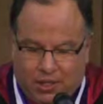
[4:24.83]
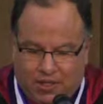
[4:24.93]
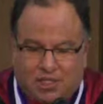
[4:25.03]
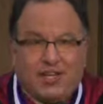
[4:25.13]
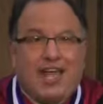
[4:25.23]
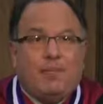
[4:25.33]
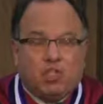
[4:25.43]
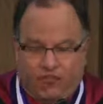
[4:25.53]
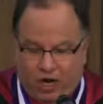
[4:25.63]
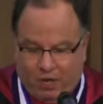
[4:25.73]
The same
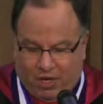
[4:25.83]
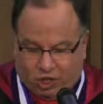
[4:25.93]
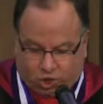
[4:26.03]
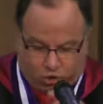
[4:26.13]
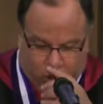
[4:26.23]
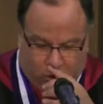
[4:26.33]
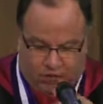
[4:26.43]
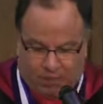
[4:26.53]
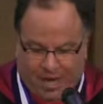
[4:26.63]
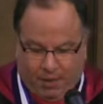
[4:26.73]
is very much true
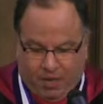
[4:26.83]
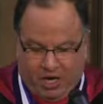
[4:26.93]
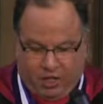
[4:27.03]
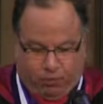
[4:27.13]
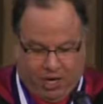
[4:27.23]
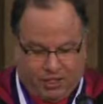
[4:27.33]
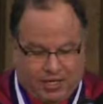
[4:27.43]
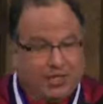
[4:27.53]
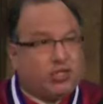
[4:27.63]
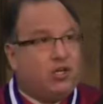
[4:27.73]
of my immediate
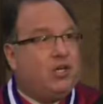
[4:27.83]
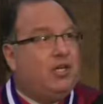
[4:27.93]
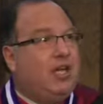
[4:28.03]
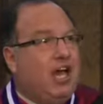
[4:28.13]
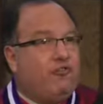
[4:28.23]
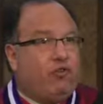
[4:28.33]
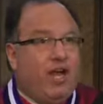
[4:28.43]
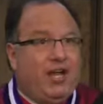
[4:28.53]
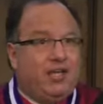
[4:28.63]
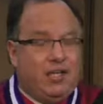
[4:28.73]
predecessor and
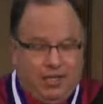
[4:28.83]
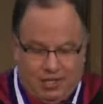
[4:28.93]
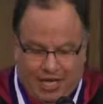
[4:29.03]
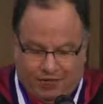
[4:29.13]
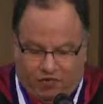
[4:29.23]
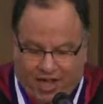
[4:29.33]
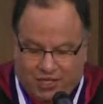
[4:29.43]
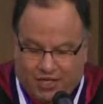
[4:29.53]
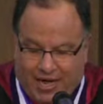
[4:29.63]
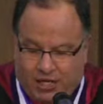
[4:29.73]
friend, David Van
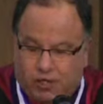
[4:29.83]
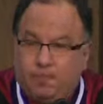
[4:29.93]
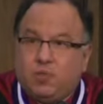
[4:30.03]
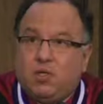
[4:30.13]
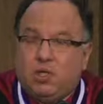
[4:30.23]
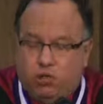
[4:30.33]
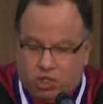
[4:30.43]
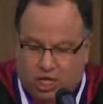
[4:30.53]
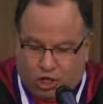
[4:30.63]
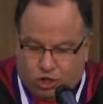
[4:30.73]
Zandt, whose
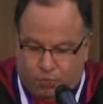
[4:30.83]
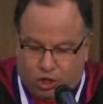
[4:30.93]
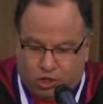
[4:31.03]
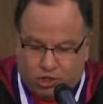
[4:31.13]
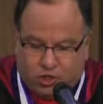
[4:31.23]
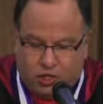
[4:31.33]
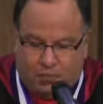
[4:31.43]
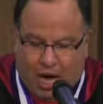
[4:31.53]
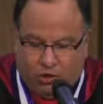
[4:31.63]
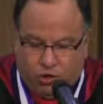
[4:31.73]
contributions to the
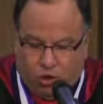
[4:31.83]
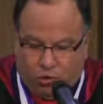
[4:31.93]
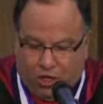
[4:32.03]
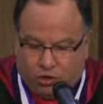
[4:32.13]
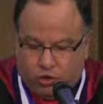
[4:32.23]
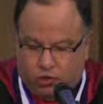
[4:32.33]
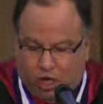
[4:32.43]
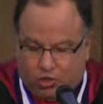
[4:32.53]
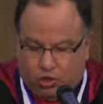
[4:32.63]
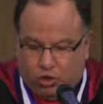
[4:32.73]
modern Northwestern
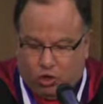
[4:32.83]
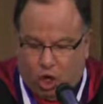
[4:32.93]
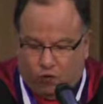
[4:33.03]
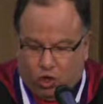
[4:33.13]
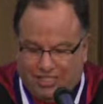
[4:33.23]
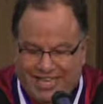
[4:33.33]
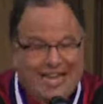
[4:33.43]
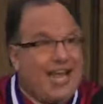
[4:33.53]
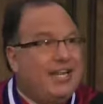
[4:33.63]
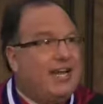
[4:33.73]
Law School over a
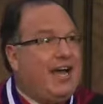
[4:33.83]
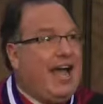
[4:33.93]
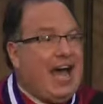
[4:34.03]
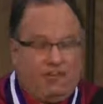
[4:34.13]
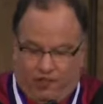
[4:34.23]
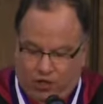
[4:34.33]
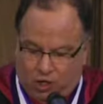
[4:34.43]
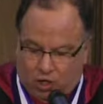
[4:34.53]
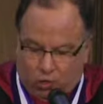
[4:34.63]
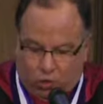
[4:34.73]
decade and a half
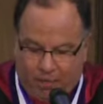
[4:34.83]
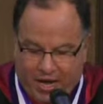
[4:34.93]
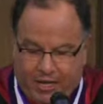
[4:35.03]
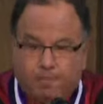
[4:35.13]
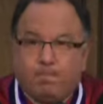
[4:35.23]
were many.